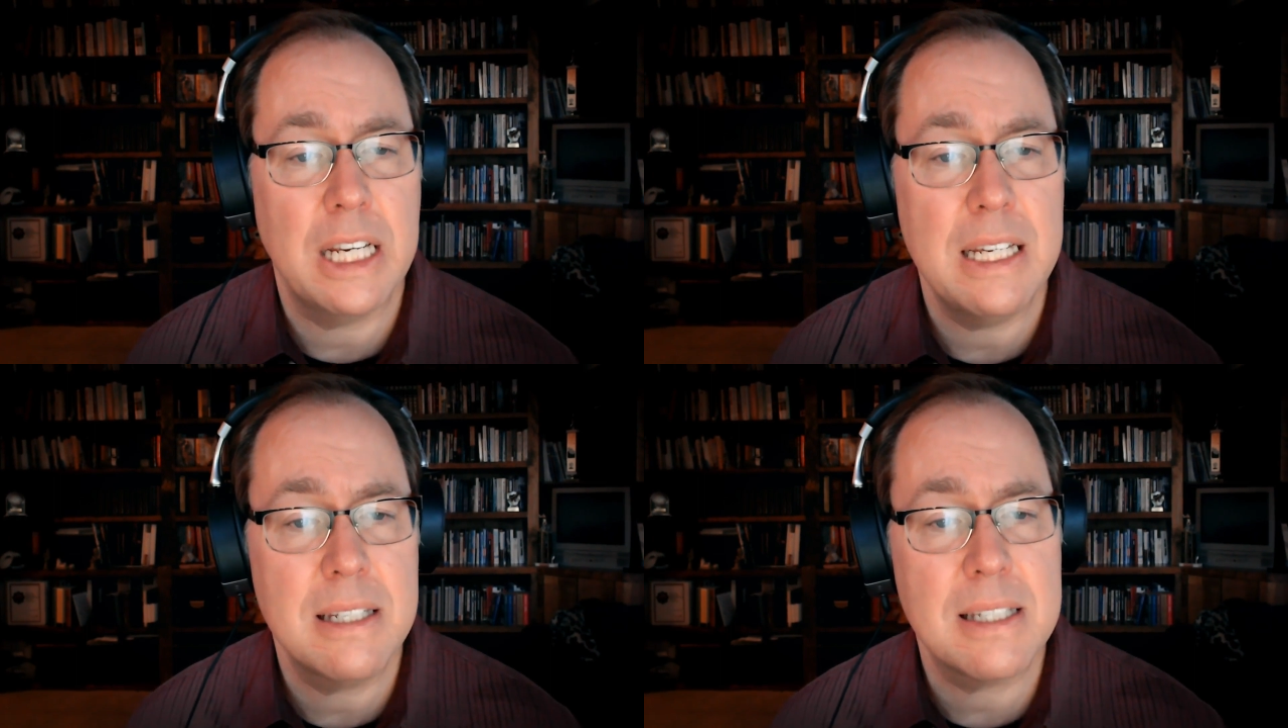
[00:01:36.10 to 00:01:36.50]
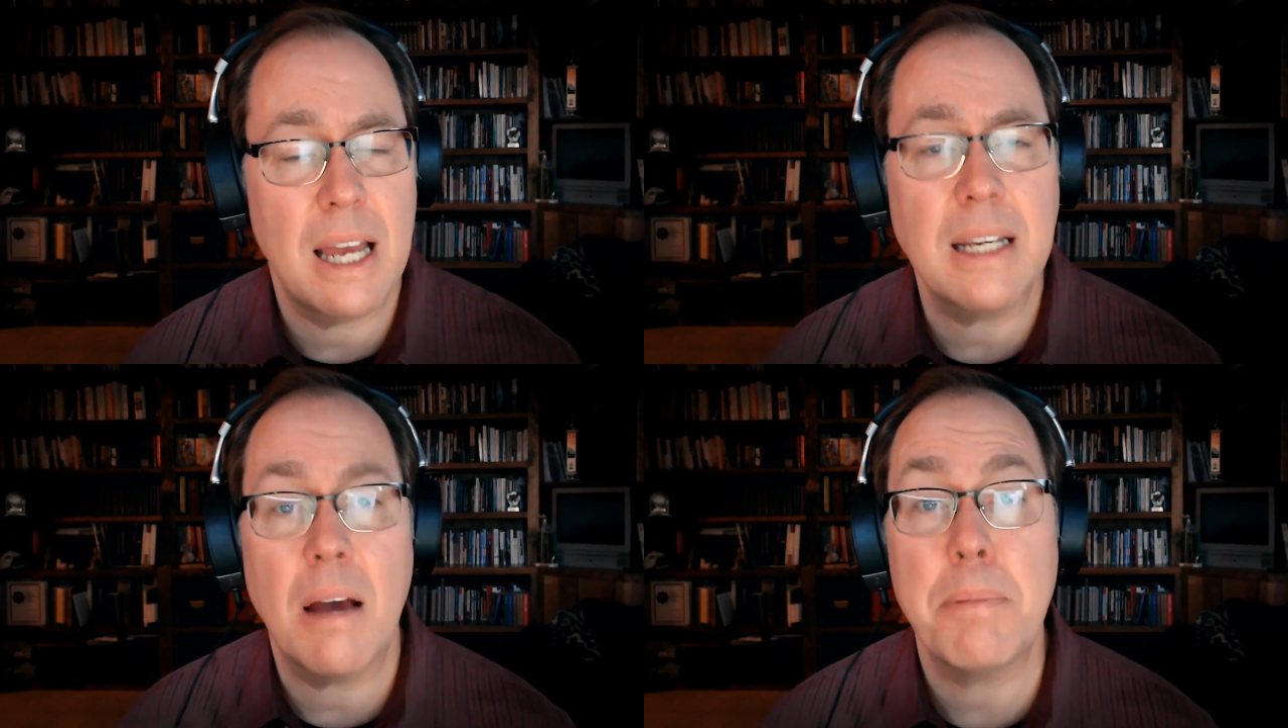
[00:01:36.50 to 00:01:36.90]
he's
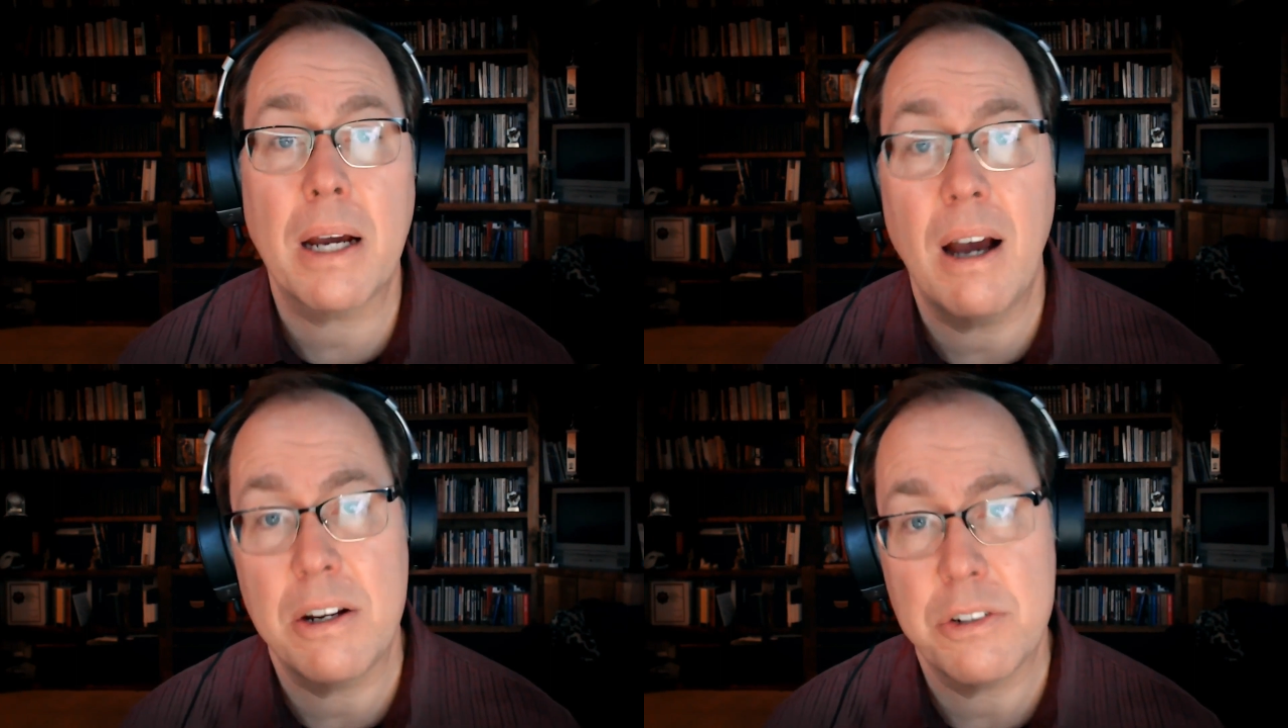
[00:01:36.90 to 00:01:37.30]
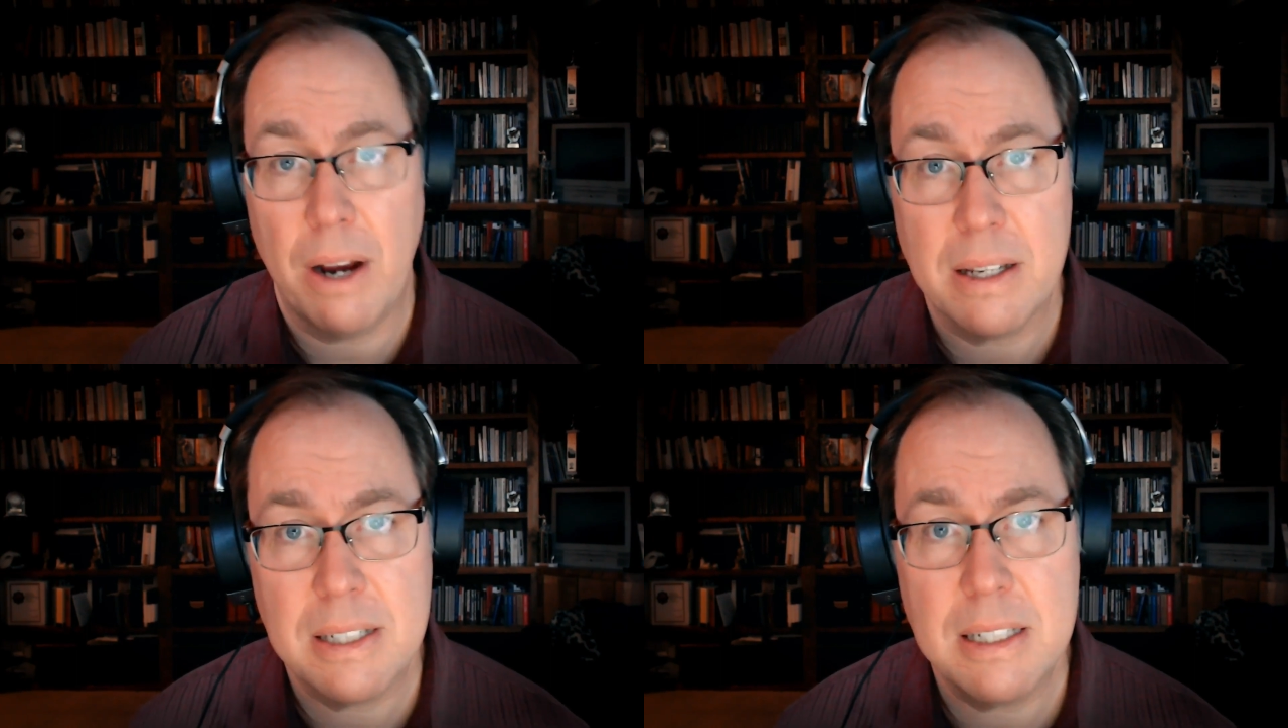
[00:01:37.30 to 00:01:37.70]
setting up a
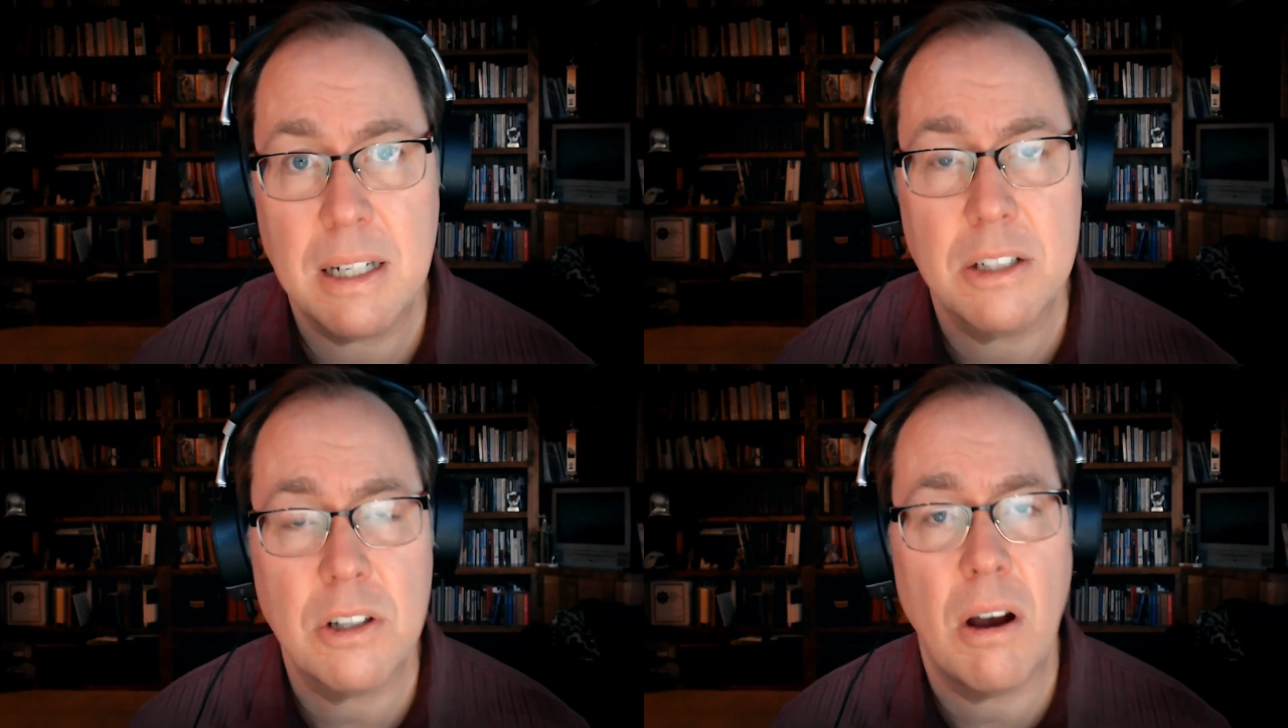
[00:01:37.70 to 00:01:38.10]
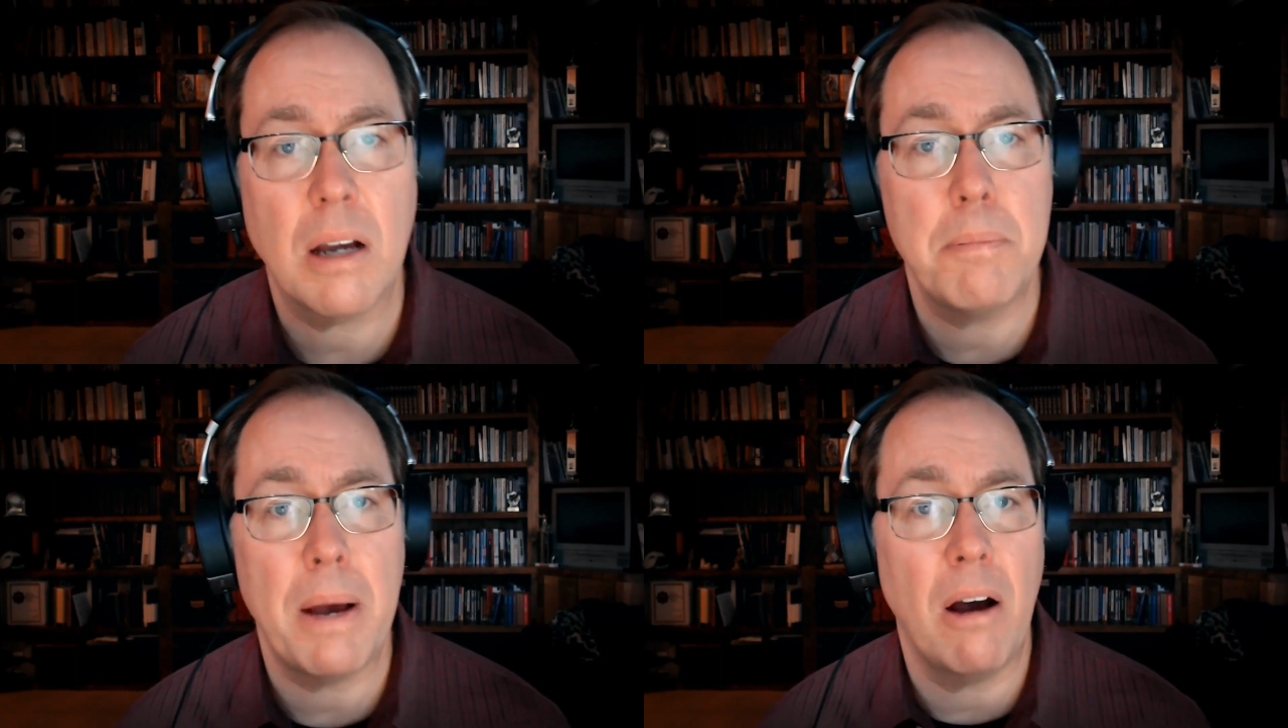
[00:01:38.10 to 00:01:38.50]
contrast. He's going to talk
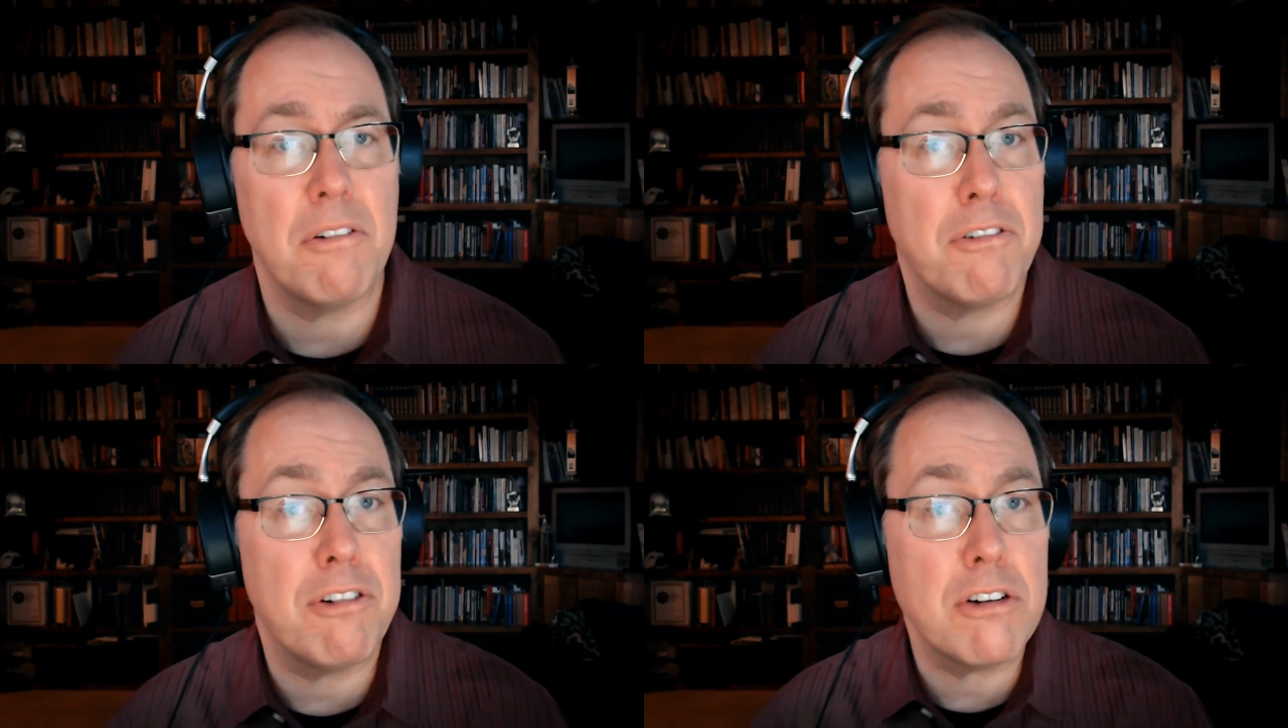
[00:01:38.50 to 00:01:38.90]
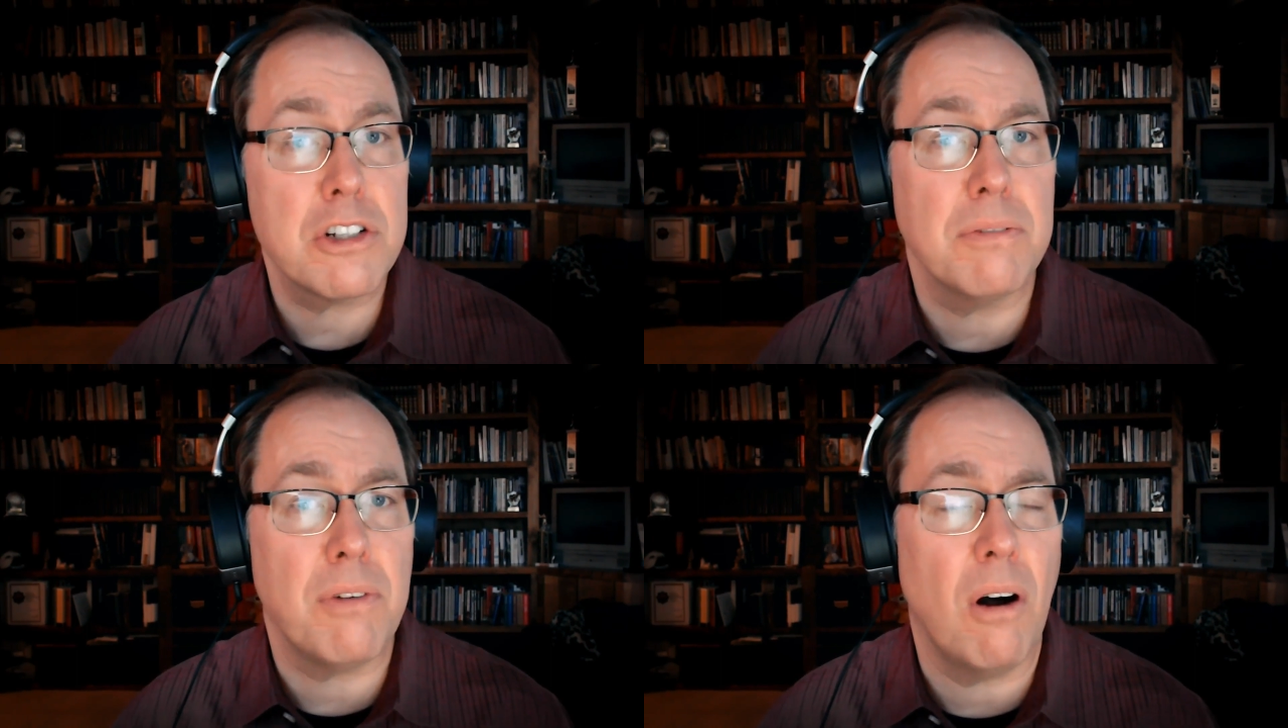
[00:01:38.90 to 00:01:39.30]
about,
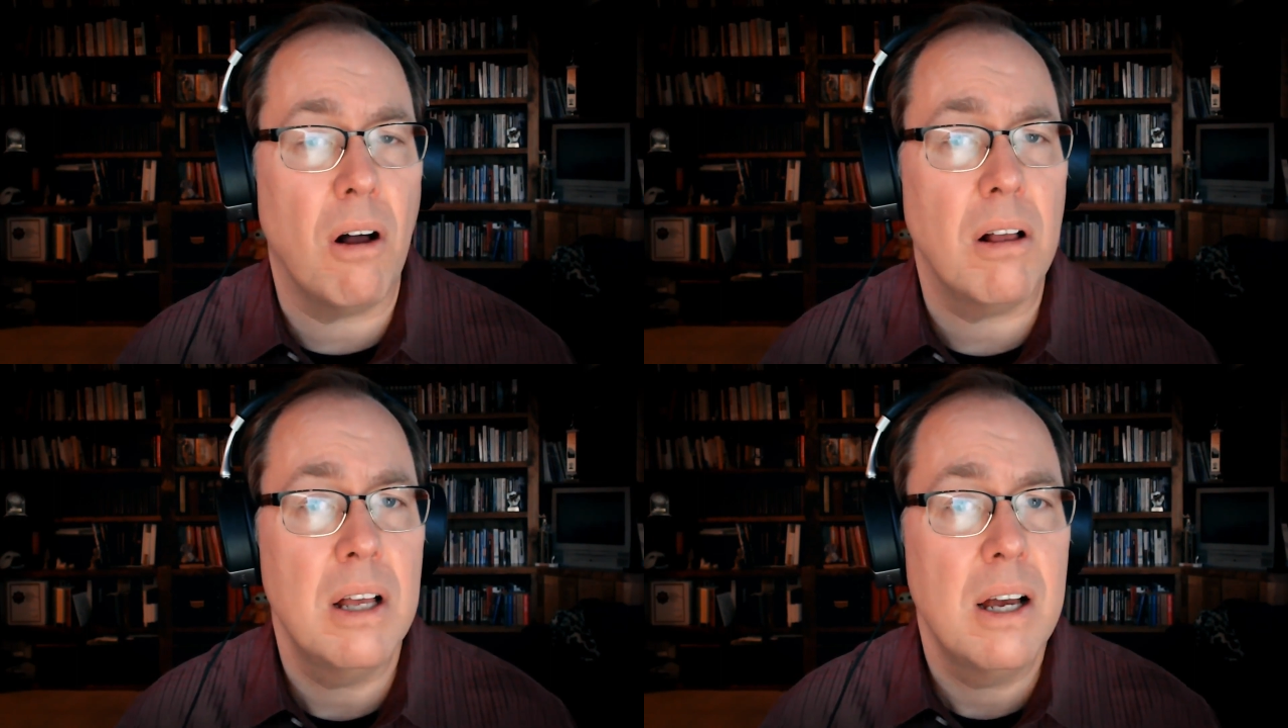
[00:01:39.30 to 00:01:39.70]
first of all,